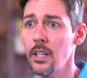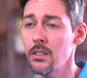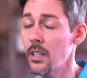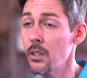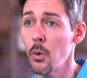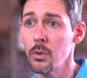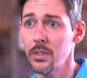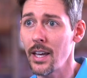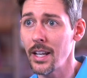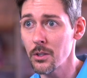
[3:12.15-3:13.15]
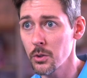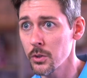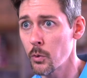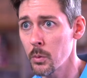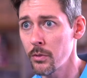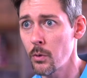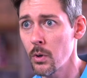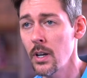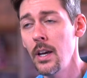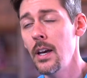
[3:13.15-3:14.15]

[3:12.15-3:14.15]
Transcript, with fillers: things that no one's had answers for before